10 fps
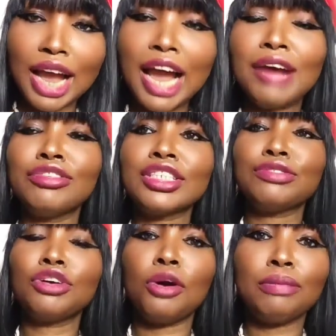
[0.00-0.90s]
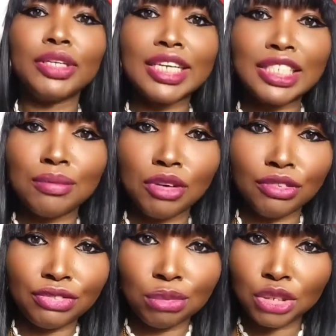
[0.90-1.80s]
I've not even completed
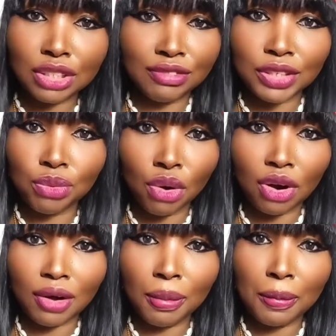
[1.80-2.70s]
most of the work.